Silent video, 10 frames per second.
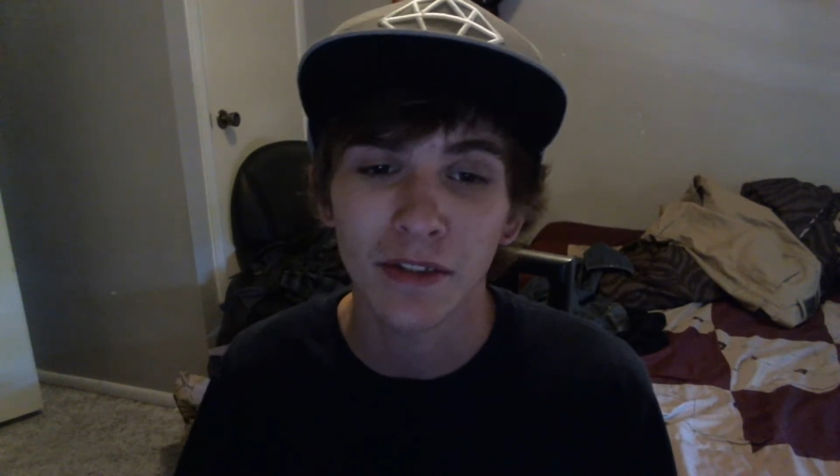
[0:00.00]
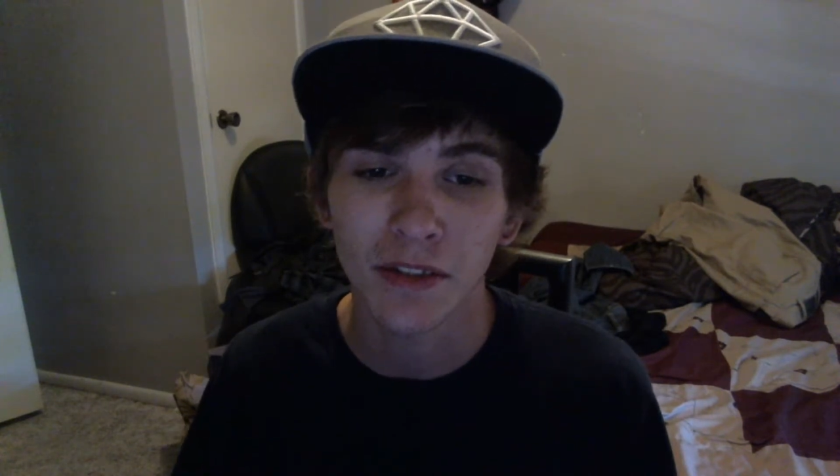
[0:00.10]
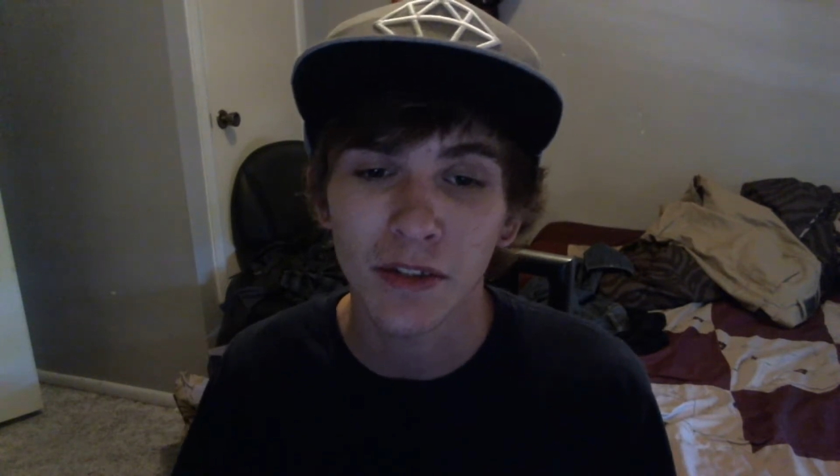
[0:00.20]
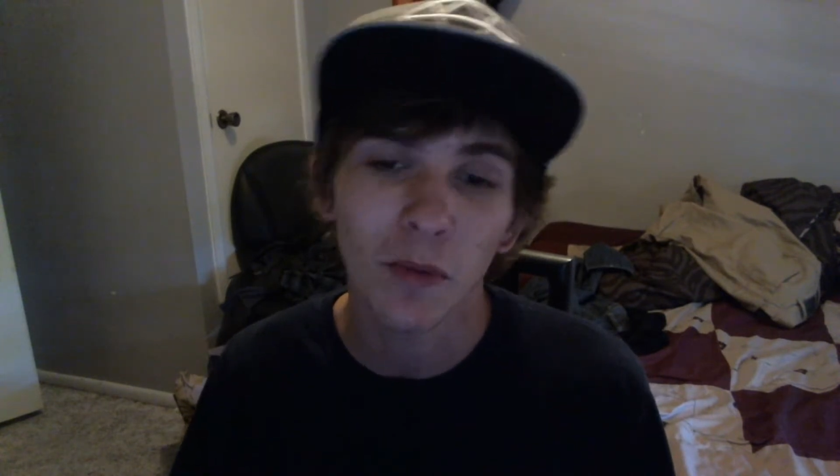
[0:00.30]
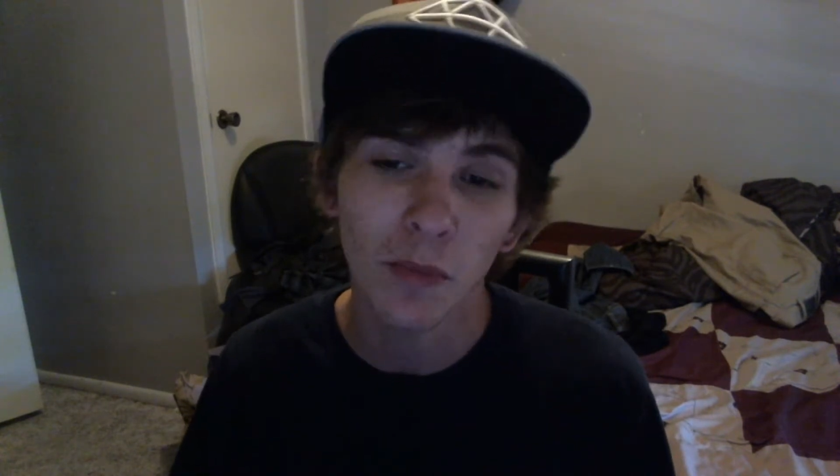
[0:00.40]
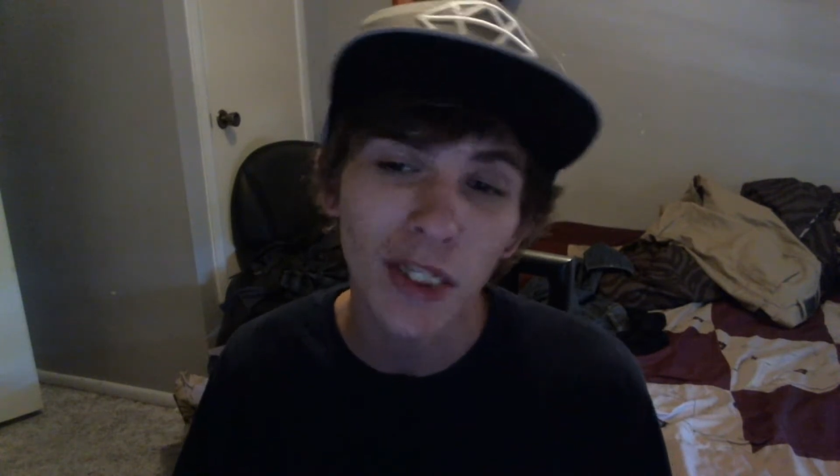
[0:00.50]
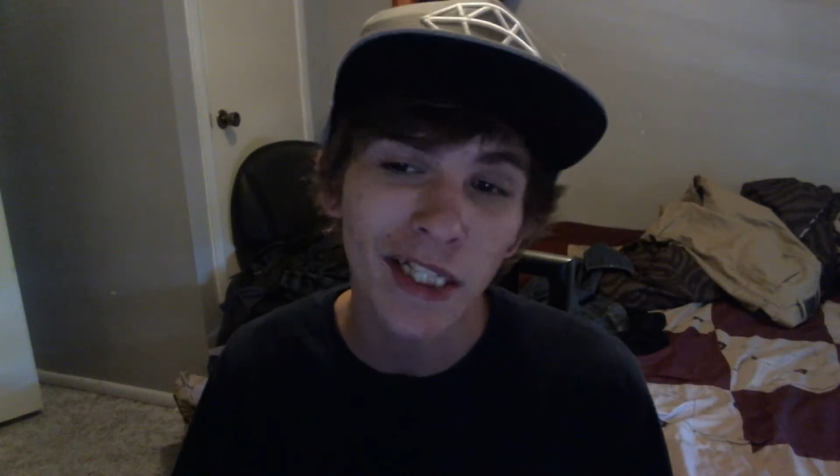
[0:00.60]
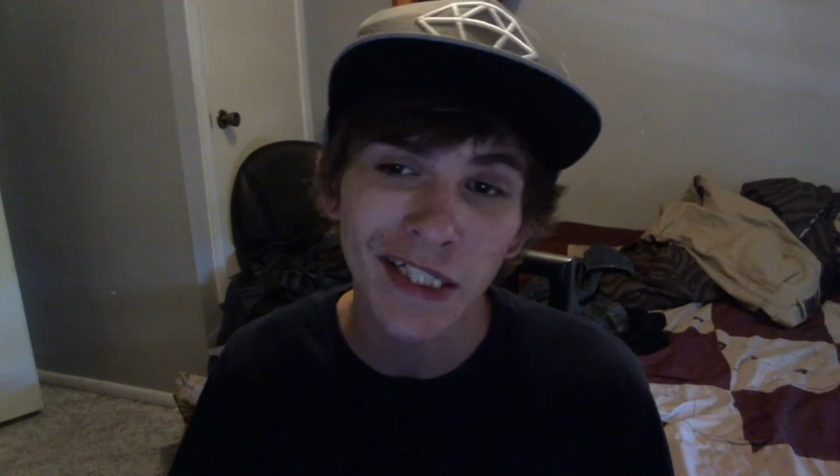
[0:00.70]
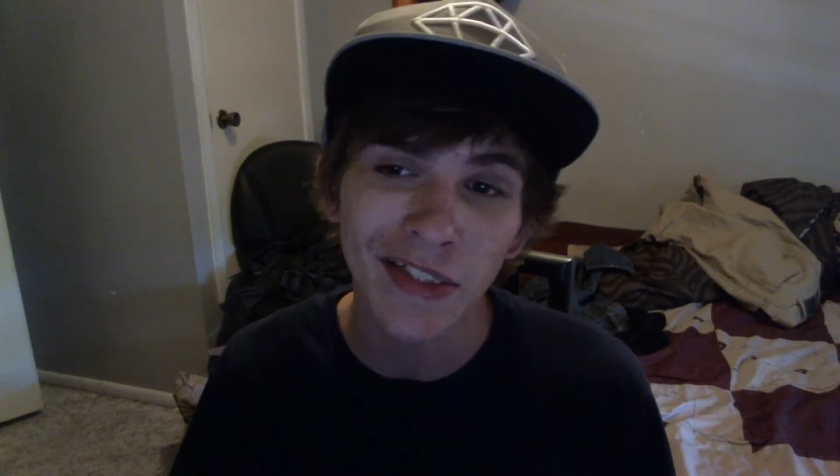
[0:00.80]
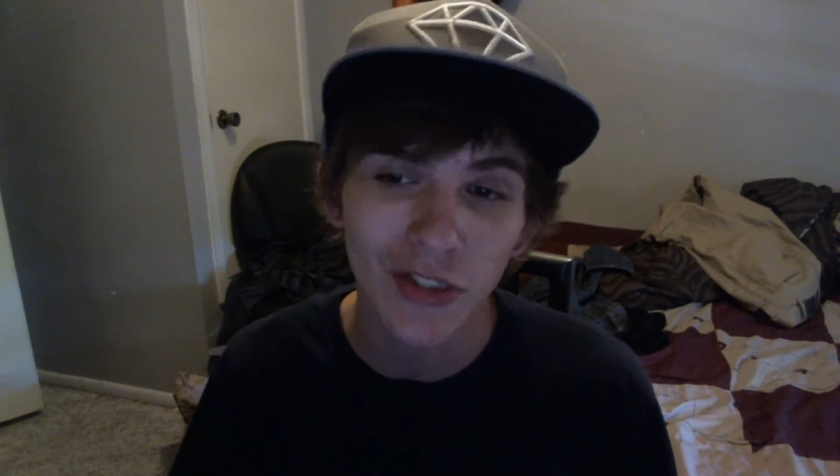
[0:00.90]
you know, pretty
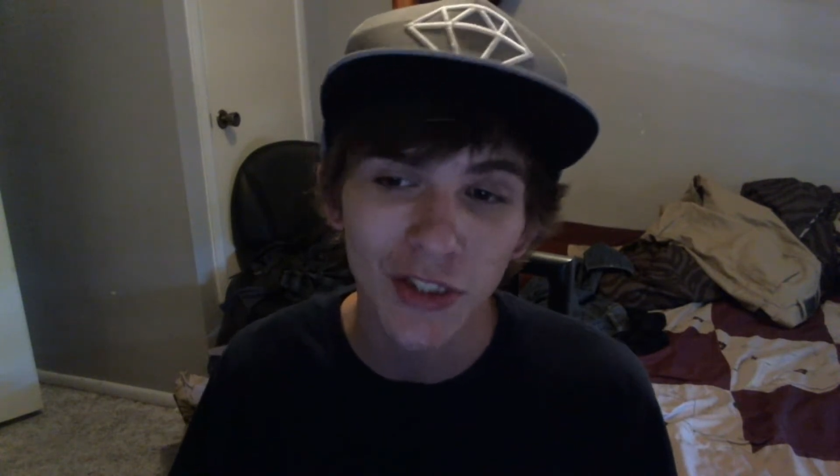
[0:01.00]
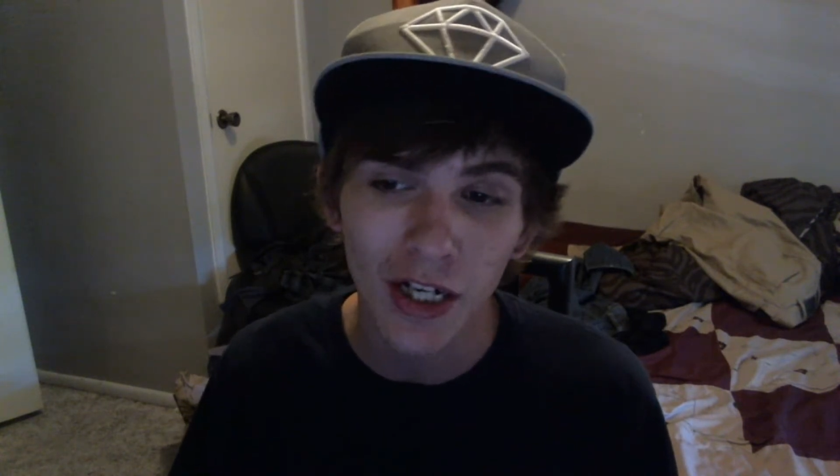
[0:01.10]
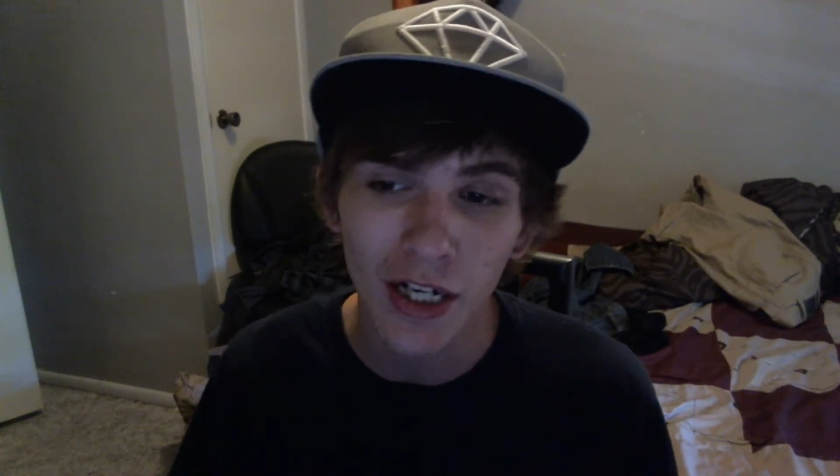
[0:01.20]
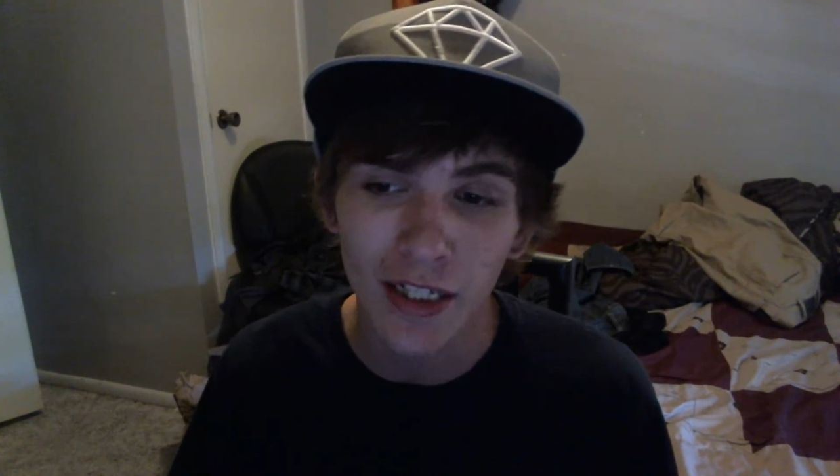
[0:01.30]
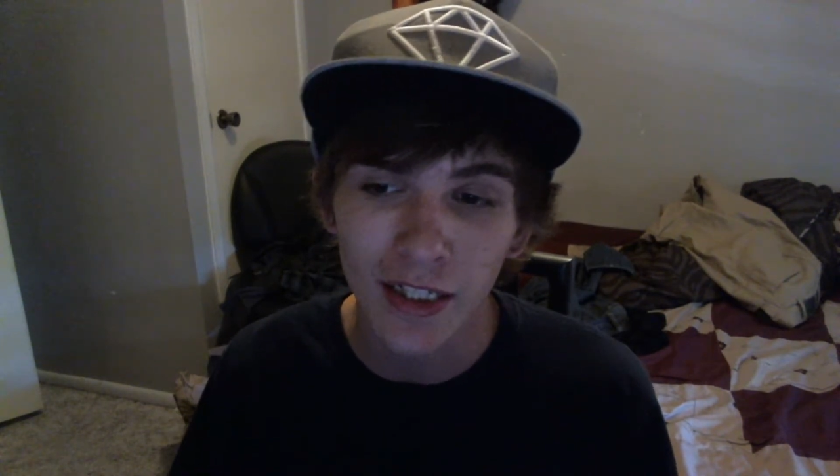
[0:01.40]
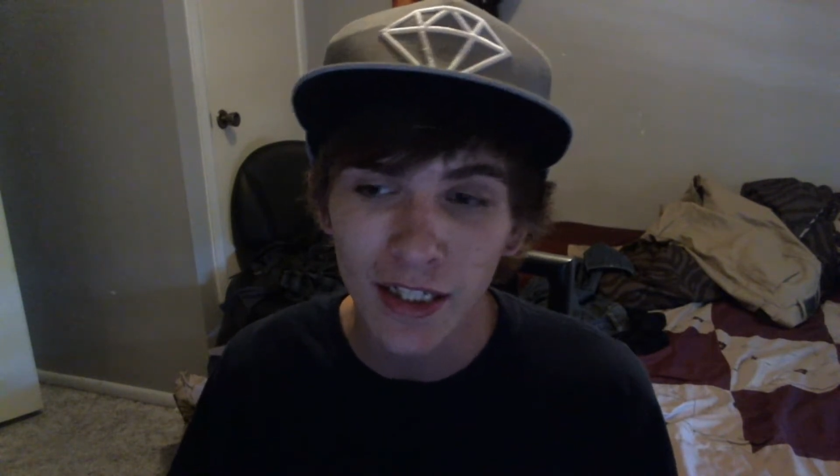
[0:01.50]
decent shot